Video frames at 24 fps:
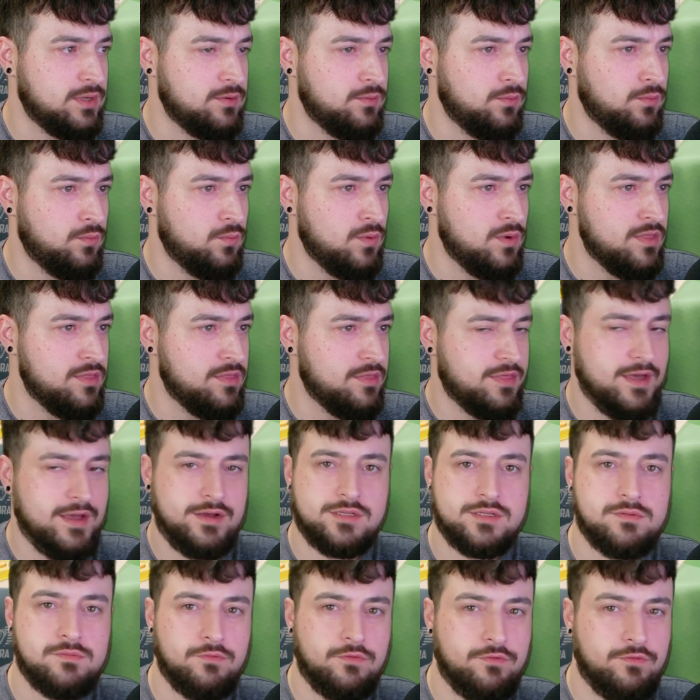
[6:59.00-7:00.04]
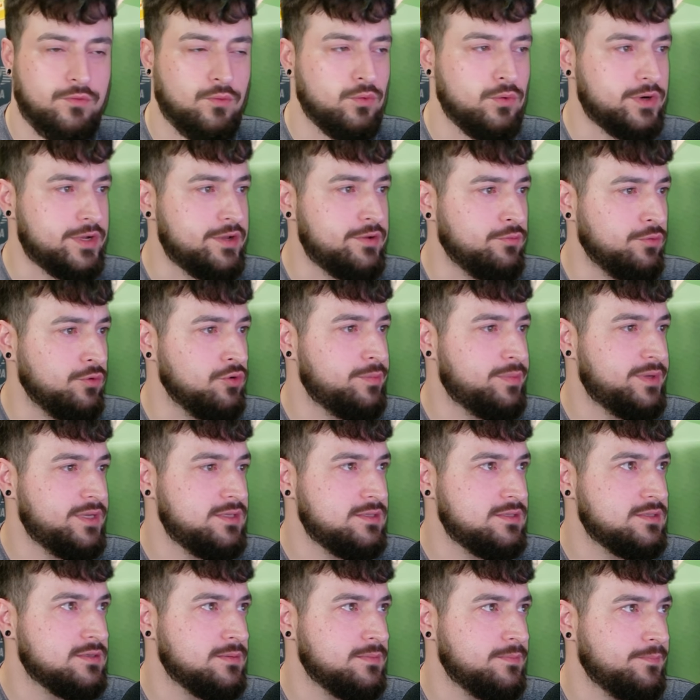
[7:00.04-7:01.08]
1040
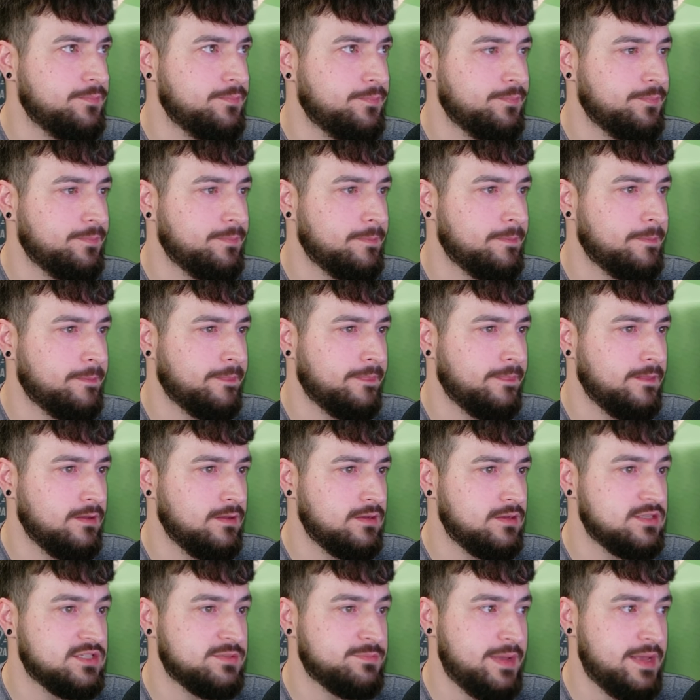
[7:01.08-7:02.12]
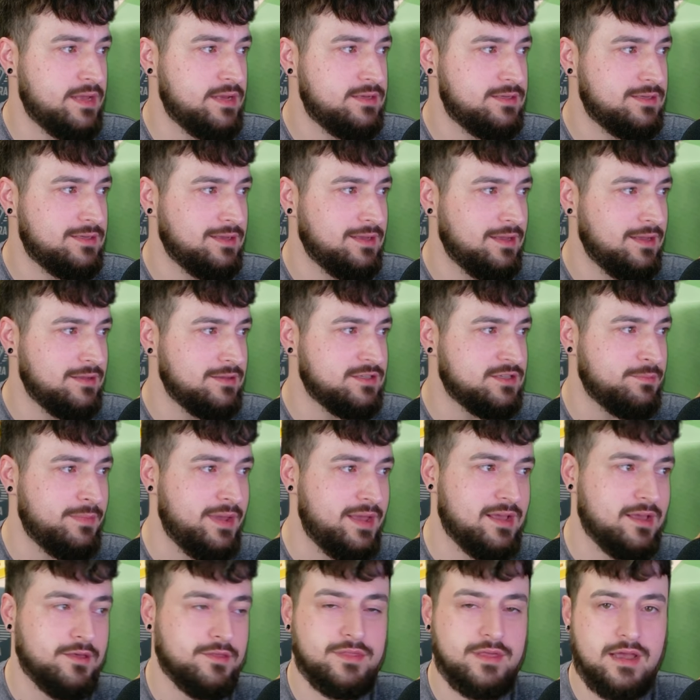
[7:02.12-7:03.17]
rubies spent to
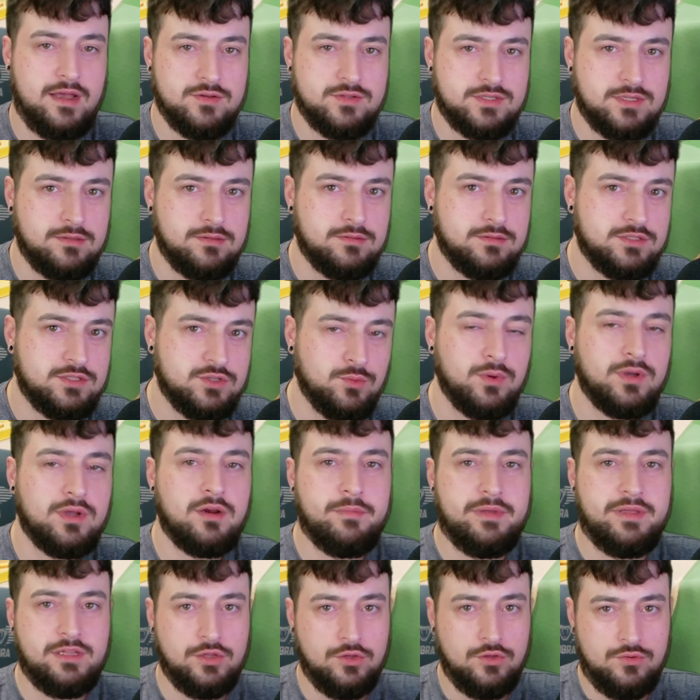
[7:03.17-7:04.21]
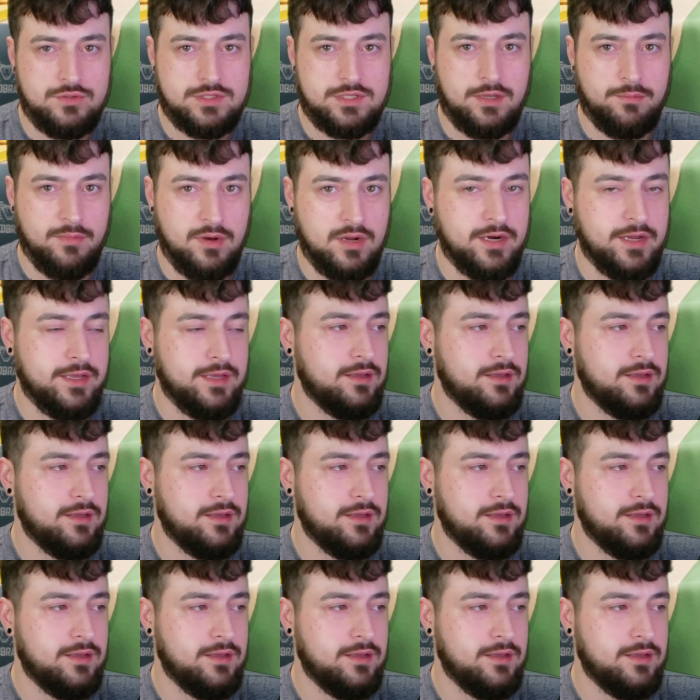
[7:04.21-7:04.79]
make 1000. So we're going to be losing money.